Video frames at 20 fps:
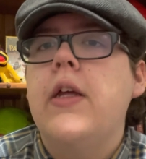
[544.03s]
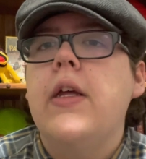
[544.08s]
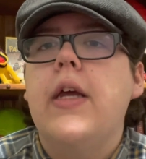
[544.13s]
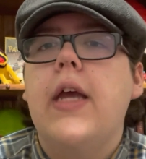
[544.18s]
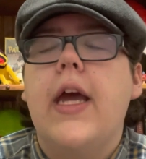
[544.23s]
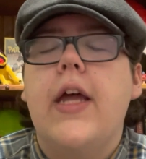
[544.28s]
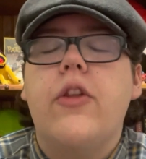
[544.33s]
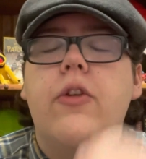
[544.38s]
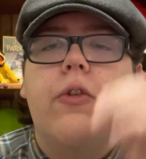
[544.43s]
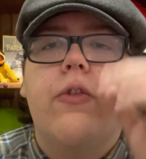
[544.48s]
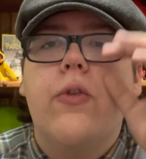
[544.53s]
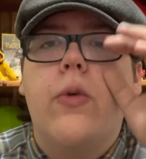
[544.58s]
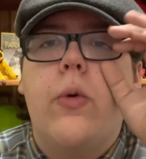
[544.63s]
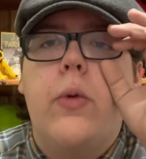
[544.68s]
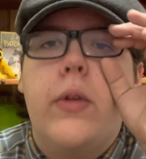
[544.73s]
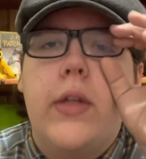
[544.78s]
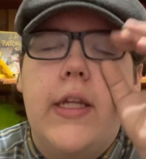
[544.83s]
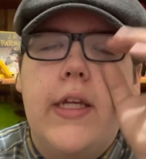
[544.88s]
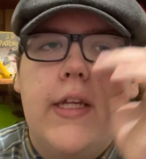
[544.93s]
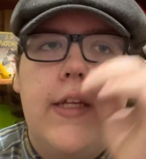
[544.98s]
And there's
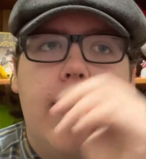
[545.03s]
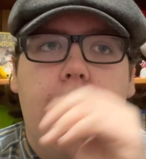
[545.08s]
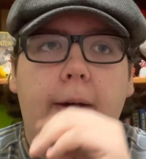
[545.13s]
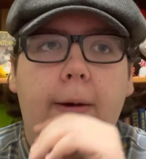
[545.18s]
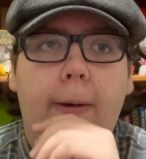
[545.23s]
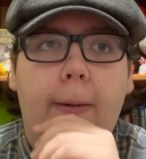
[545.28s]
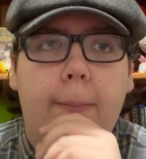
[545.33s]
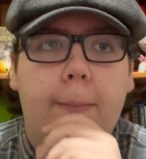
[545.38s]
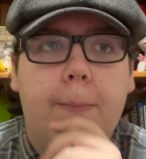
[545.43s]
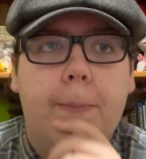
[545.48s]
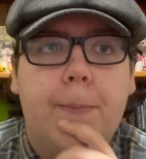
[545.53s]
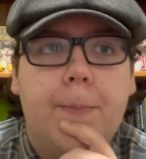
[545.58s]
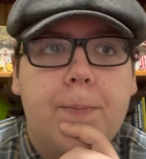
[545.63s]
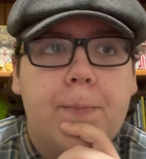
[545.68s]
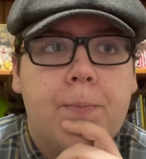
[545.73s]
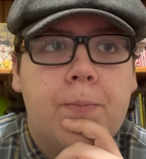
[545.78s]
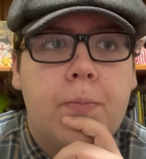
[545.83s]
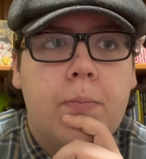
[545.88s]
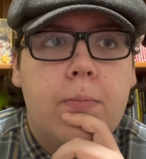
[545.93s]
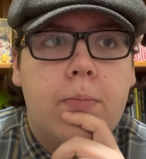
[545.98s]
only
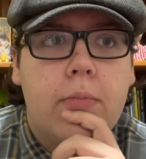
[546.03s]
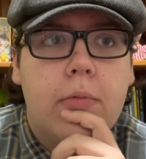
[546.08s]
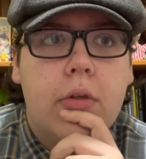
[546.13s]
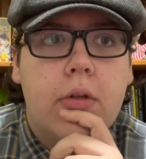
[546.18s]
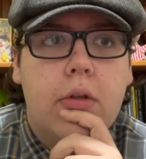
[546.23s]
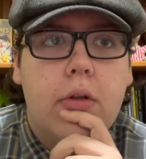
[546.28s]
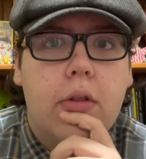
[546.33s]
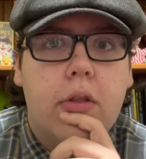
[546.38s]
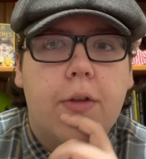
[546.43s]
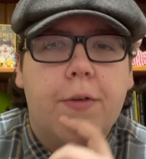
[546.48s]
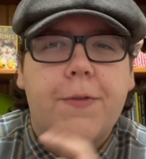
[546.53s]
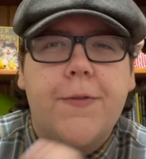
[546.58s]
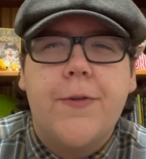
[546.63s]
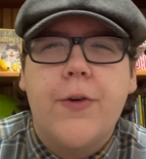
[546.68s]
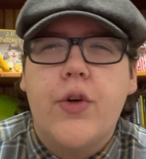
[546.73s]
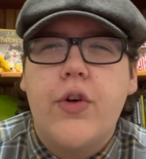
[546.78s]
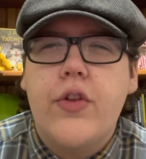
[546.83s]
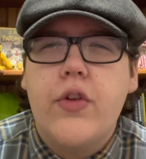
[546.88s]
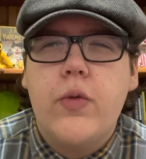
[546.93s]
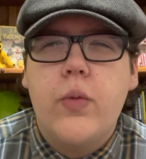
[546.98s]
the
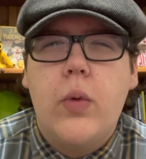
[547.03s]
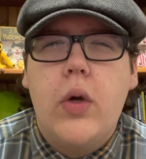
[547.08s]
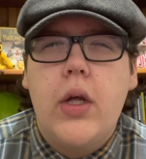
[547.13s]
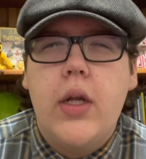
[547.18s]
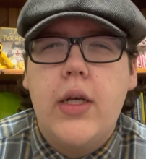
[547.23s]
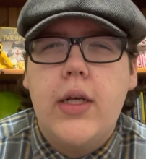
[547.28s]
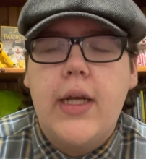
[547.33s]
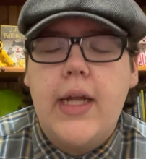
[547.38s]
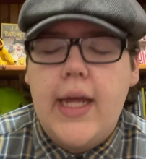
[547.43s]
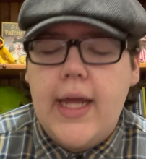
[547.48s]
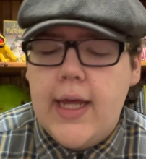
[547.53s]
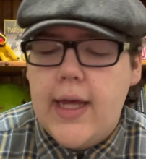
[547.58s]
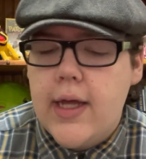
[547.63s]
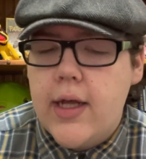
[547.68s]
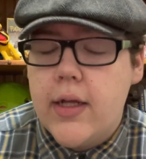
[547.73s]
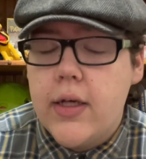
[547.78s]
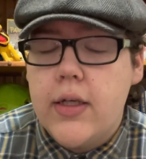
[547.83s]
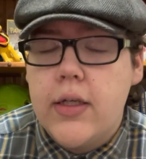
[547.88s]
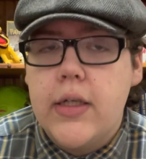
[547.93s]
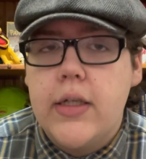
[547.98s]
first one
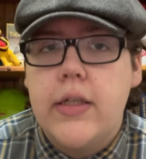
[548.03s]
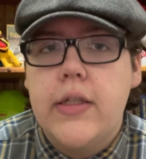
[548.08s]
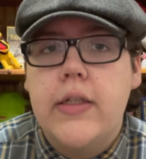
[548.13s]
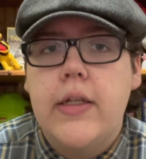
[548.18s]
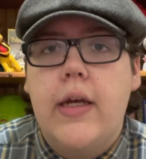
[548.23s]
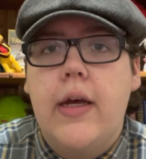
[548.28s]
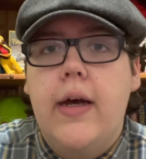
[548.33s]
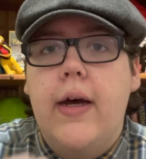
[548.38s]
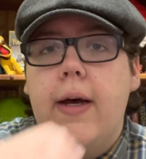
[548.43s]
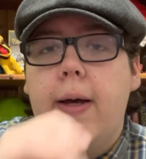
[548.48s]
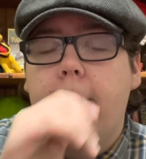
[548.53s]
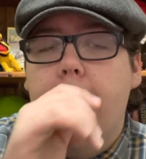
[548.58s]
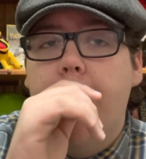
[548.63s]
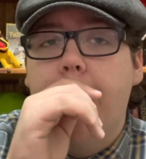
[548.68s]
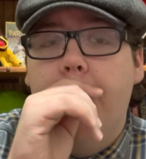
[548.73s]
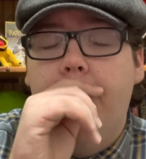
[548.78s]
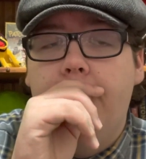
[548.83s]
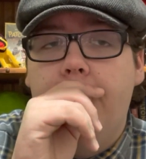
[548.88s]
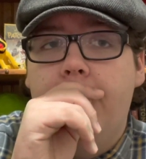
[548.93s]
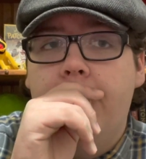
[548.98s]
and
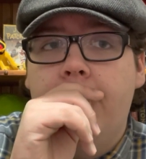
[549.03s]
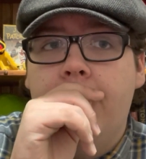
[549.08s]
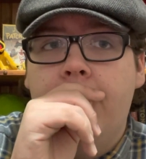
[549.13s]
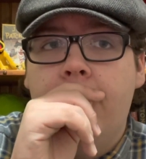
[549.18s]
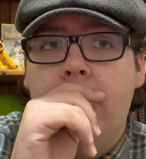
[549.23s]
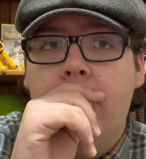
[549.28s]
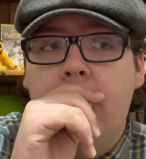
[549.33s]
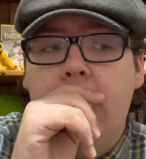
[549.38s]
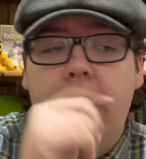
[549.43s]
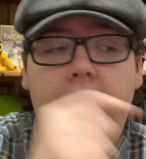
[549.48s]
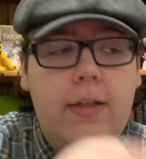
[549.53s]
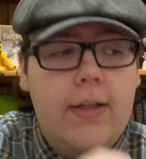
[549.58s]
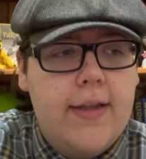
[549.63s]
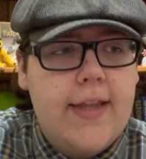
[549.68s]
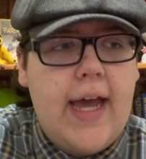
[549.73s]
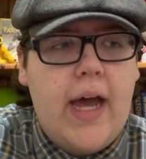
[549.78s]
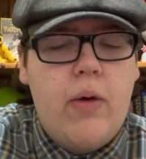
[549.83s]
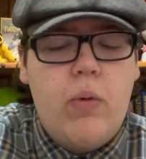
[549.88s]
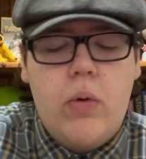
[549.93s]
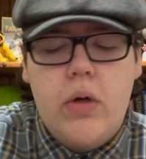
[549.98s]

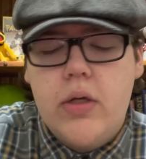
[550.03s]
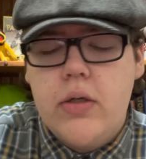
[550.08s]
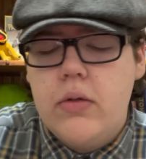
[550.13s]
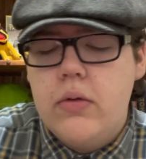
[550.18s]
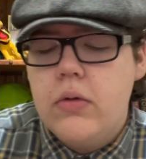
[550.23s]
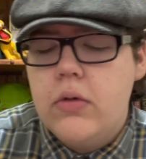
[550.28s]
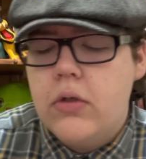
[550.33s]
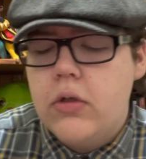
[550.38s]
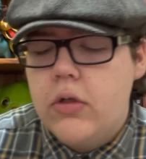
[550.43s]
that one